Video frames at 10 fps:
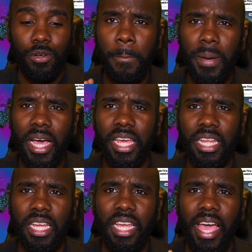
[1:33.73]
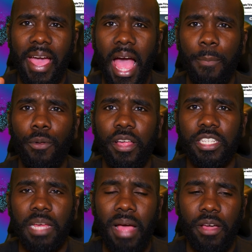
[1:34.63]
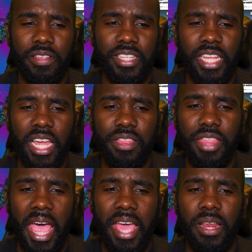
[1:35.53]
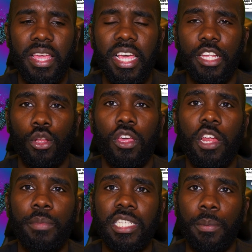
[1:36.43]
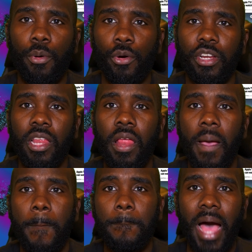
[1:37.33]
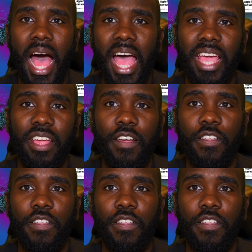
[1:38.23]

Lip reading: But Apple has come out and said that it's only going to be supported by